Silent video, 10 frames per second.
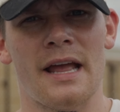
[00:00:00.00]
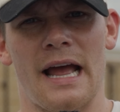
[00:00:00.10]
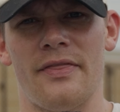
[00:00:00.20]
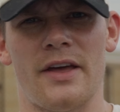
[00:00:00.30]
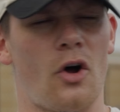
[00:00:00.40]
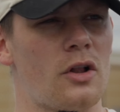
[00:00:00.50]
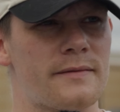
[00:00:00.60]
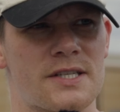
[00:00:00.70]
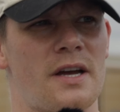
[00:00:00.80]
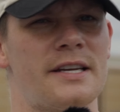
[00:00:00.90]
and then all of
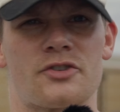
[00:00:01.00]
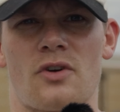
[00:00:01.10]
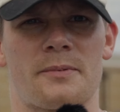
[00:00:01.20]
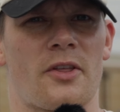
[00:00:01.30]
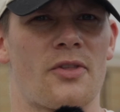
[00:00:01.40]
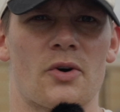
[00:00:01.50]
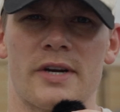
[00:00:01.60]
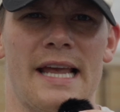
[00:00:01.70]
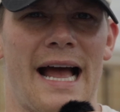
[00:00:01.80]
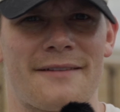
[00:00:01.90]
a sudden it dropped to
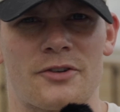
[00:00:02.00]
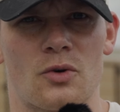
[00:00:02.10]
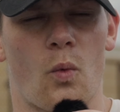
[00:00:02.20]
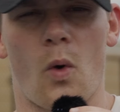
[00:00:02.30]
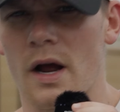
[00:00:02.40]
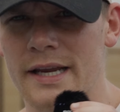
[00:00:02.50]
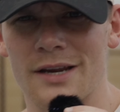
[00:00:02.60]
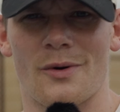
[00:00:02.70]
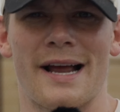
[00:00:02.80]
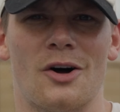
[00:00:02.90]
30 after walking
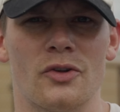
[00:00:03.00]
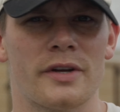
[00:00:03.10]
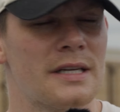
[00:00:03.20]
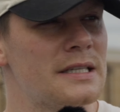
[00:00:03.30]
around.